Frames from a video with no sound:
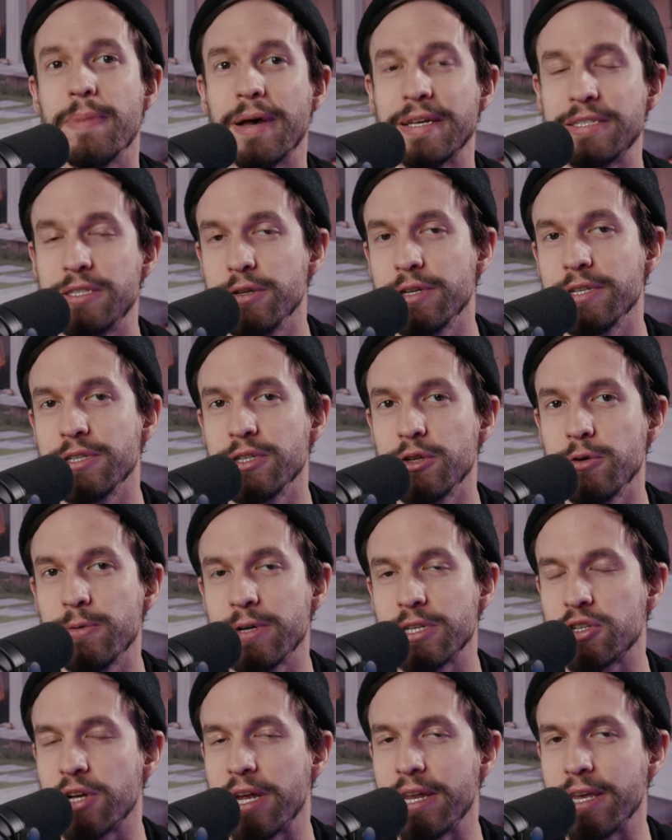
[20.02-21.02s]
the best you can do
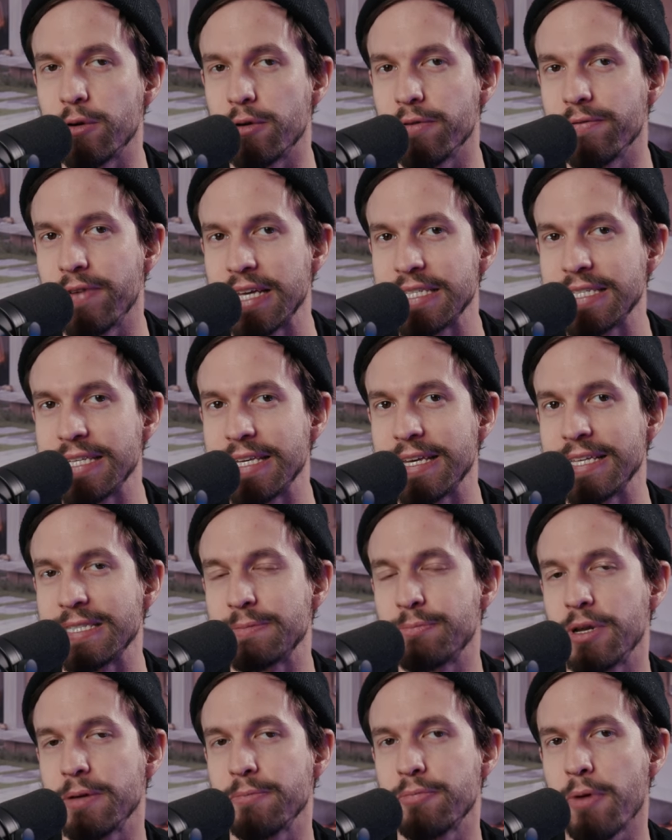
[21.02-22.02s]
when trading or investing is
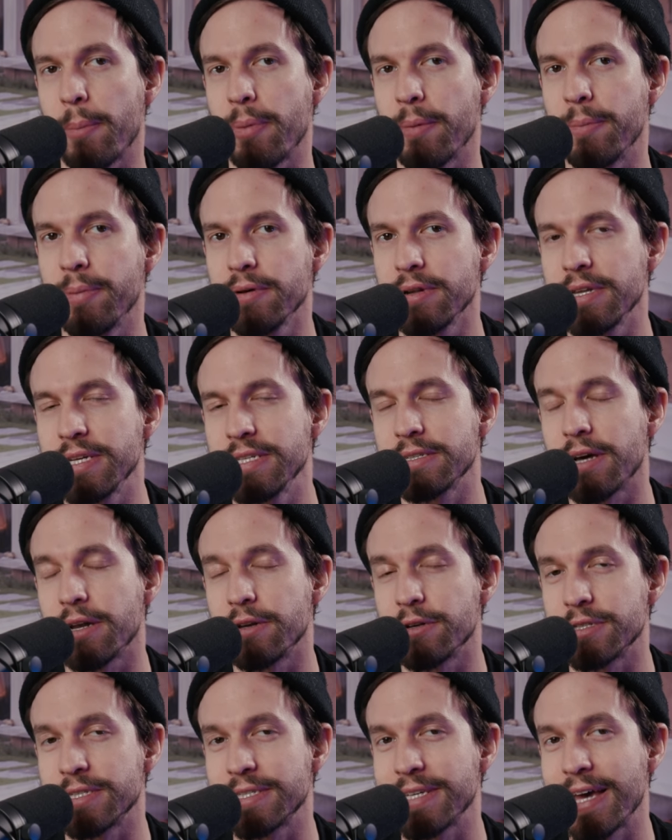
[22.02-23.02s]
putting probabilities on
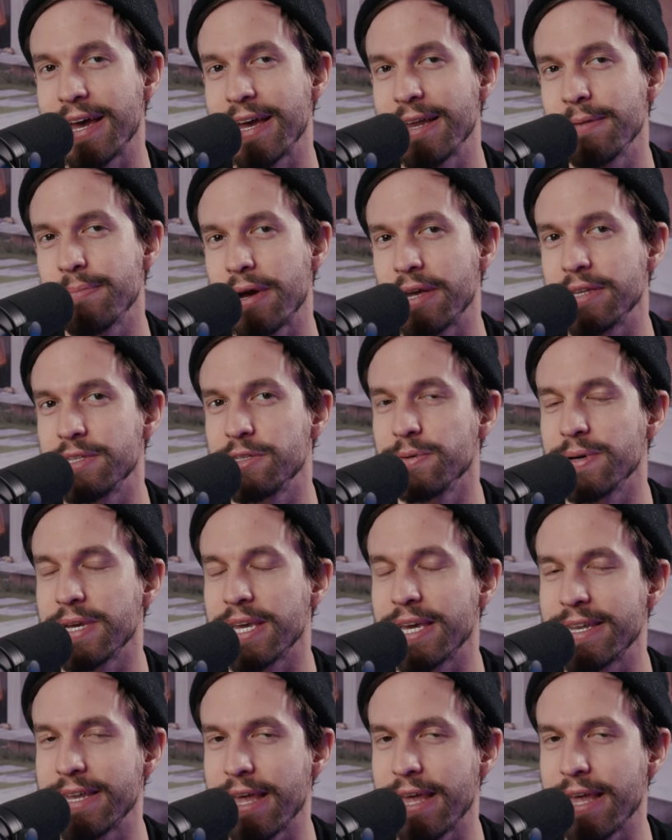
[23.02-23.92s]
your side by doing